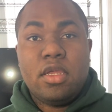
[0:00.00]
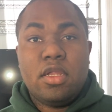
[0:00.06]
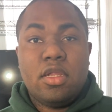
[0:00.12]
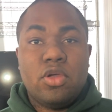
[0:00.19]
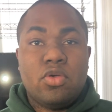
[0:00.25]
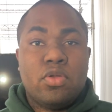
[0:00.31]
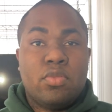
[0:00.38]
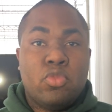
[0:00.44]

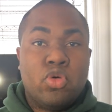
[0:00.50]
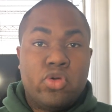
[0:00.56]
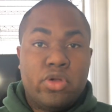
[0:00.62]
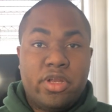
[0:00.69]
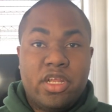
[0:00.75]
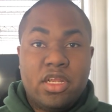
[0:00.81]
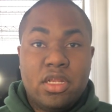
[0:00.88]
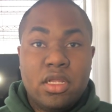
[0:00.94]
Hello, good
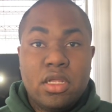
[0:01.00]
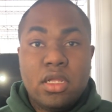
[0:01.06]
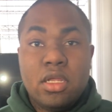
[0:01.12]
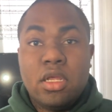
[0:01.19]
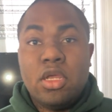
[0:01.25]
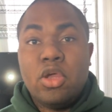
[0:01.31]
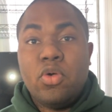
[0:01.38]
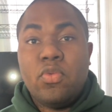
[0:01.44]
morning.
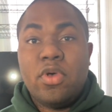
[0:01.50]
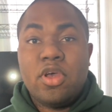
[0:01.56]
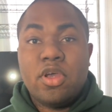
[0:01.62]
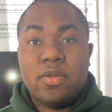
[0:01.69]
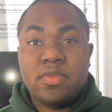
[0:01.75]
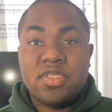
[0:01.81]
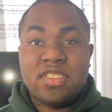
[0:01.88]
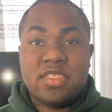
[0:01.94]

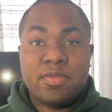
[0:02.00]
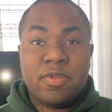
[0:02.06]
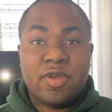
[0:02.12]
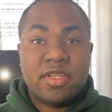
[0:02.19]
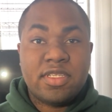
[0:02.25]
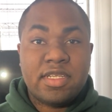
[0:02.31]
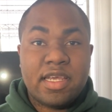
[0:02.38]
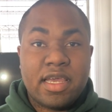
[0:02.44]
Welcome to
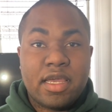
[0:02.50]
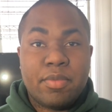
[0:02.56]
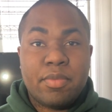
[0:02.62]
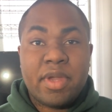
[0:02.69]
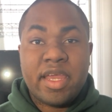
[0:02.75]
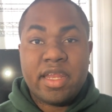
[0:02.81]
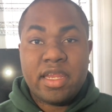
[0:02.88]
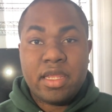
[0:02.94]
Smart Tech.
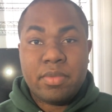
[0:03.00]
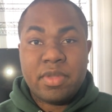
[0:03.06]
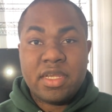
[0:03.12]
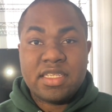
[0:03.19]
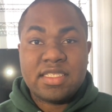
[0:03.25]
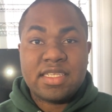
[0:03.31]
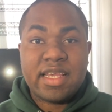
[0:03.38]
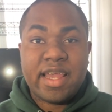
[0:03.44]
My name
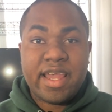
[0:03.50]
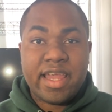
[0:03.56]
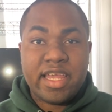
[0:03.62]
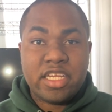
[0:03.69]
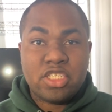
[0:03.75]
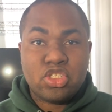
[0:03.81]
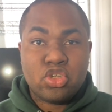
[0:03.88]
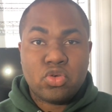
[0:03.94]
is
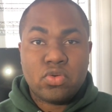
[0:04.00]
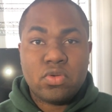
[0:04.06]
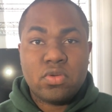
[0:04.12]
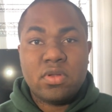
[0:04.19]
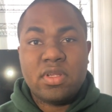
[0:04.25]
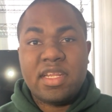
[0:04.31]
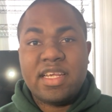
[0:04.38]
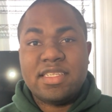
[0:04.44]
Kaijo.
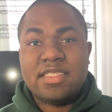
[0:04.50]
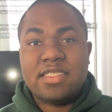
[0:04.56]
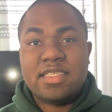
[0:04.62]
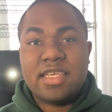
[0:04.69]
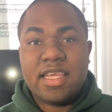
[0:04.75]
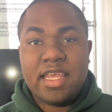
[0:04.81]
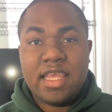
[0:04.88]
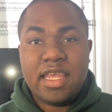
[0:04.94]
That's
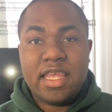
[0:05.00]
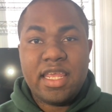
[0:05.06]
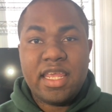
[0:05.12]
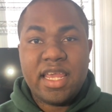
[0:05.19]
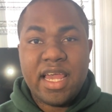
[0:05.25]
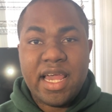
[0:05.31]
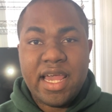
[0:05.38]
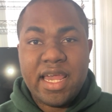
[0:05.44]

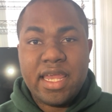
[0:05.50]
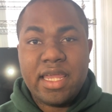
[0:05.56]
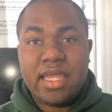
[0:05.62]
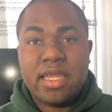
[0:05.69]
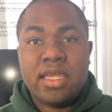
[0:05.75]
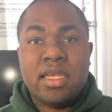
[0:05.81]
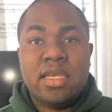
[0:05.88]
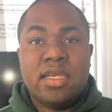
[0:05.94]
Keijaoh.